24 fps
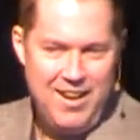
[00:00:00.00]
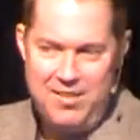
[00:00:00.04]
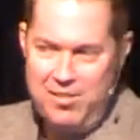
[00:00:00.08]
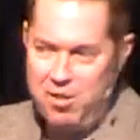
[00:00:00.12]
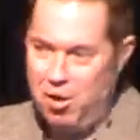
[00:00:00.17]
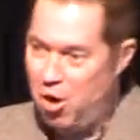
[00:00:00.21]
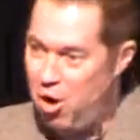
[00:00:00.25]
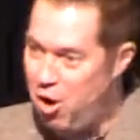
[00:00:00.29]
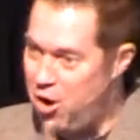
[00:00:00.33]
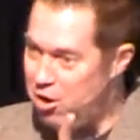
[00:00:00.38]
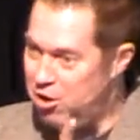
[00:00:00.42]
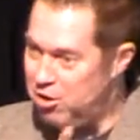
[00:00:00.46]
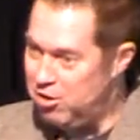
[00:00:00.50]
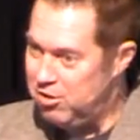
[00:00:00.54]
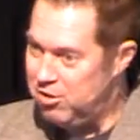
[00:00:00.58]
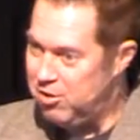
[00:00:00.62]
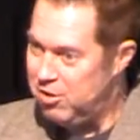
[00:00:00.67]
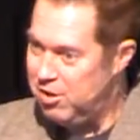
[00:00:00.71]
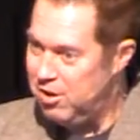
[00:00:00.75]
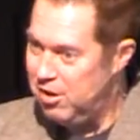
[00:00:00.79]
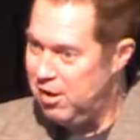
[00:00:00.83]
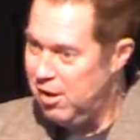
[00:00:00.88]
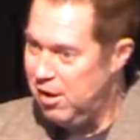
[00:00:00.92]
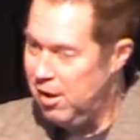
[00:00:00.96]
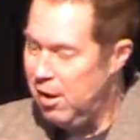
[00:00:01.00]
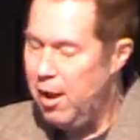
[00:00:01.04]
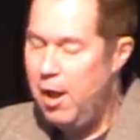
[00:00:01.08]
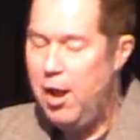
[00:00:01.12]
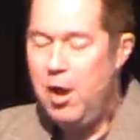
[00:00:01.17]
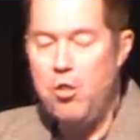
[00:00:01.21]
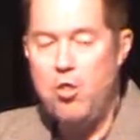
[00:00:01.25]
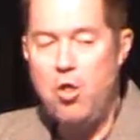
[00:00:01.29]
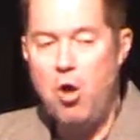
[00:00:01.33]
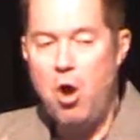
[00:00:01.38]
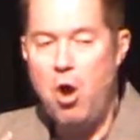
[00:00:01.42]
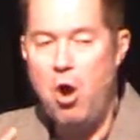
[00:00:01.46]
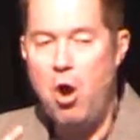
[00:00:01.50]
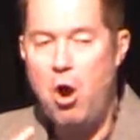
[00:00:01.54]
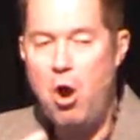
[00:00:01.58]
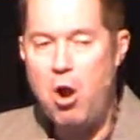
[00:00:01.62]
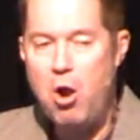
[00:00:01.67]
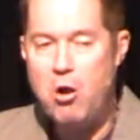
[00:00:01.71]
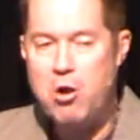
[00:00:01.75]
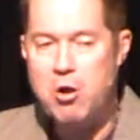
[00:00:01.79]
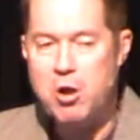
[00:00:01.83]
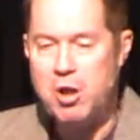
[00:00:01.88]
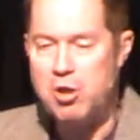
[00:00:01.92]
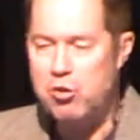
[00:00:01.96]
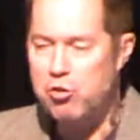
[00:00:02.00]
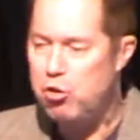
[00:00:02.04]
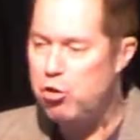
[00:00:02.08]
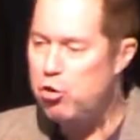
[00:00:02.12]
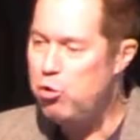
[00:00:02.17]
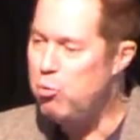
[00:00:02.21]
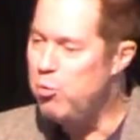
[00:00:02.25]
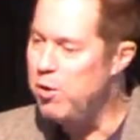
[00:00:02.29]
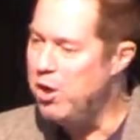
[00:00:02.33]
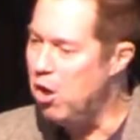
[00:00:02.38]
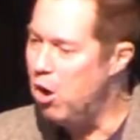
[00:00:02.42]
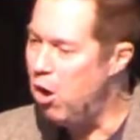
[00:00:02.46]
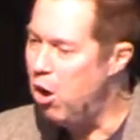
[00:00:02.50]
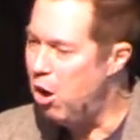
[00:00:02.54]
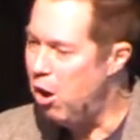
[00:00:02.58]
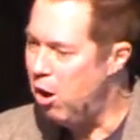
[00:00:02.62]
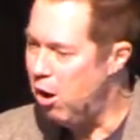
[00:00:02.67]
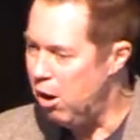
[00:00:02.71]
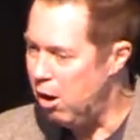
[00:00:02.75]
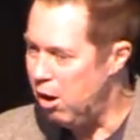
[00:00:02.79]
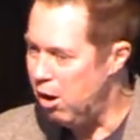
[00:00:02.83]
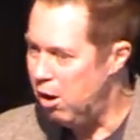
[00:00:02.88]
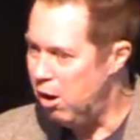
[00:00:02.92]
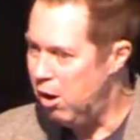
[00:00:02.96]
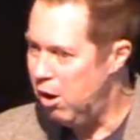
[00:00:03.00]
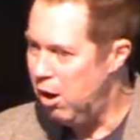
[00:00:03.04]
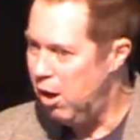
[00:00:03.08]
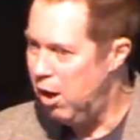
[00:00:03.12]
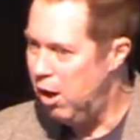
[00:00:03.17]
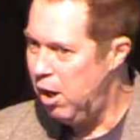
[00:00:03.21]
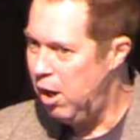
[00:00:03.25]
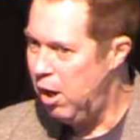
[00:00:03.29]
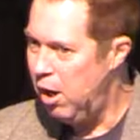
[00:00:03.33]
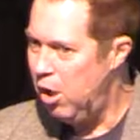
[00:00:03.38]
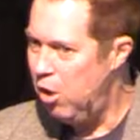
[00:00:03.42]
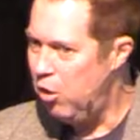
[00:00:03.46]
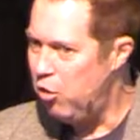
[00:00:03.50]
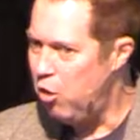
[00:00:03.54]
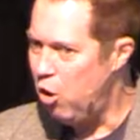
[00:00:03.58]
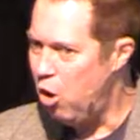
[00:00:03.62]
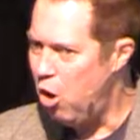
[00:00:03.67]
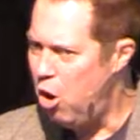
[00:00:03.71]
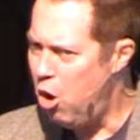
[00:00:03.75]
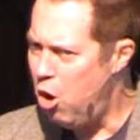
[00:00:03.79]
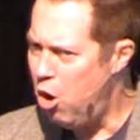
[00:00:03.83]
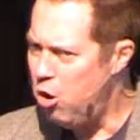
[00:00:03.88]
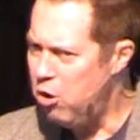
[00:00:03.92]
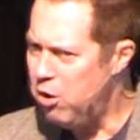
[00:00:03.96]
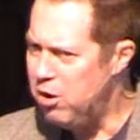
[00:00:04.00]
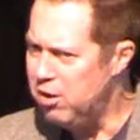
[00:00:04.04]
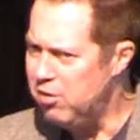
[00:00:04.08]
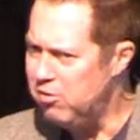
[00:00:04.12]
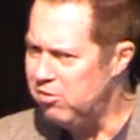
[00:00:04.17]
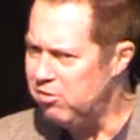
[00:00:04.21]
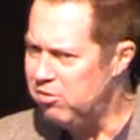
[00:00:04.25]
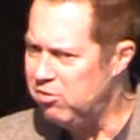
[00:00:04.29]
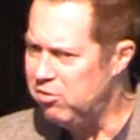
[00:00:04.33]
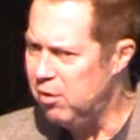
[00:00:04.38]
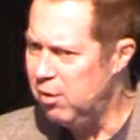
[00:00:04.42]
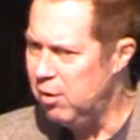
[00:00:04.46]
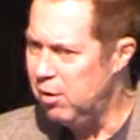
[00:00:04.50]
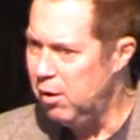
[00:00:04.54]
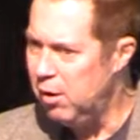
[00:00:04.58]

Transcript: The heart. The heart is who we are. The heart is